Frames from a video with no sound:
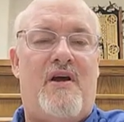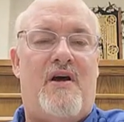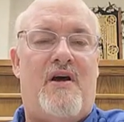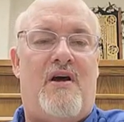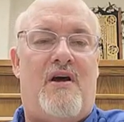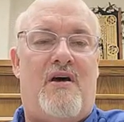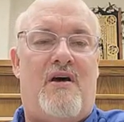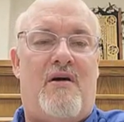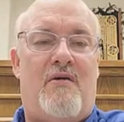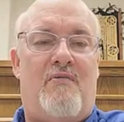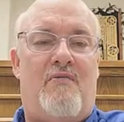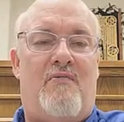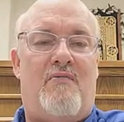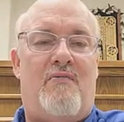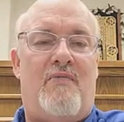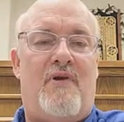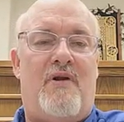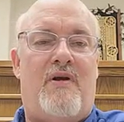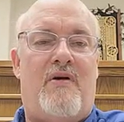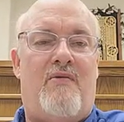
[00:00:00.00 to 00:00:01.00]

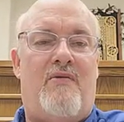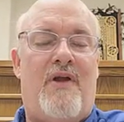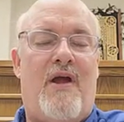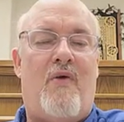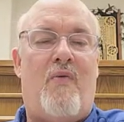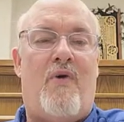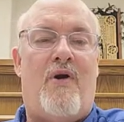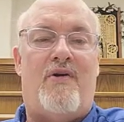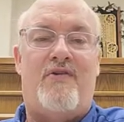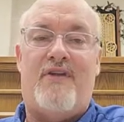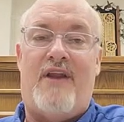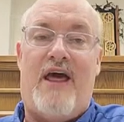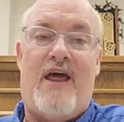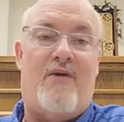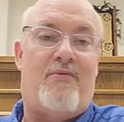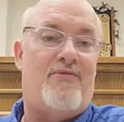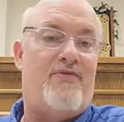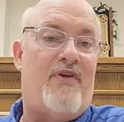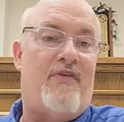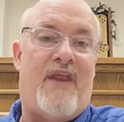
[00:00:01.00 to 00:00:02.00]
networks, and I
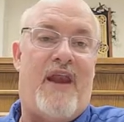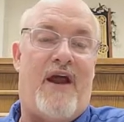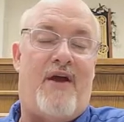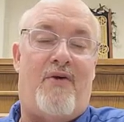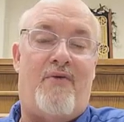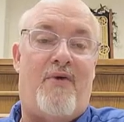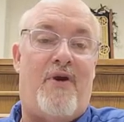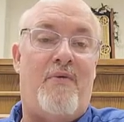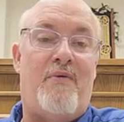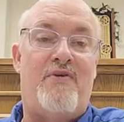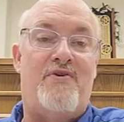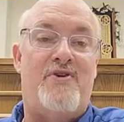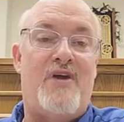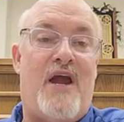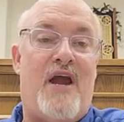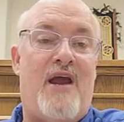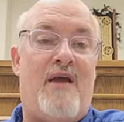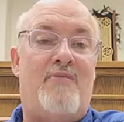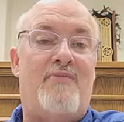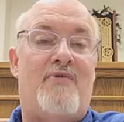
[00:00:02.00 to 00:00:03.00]
don't say that I agree with
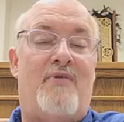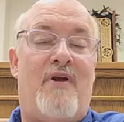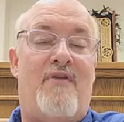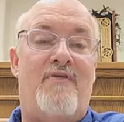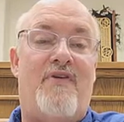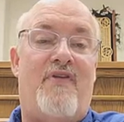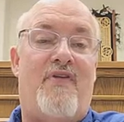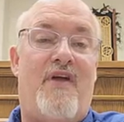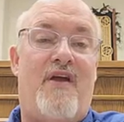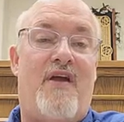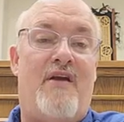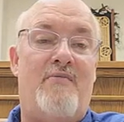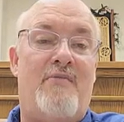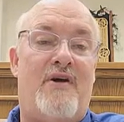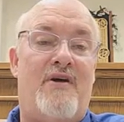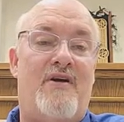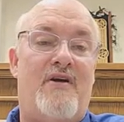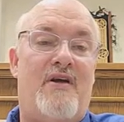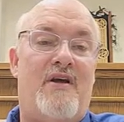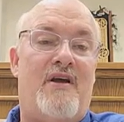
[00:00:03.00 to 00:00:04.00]
James on everything,
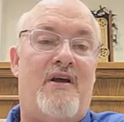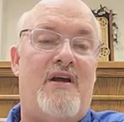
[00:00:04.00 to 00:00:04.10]
but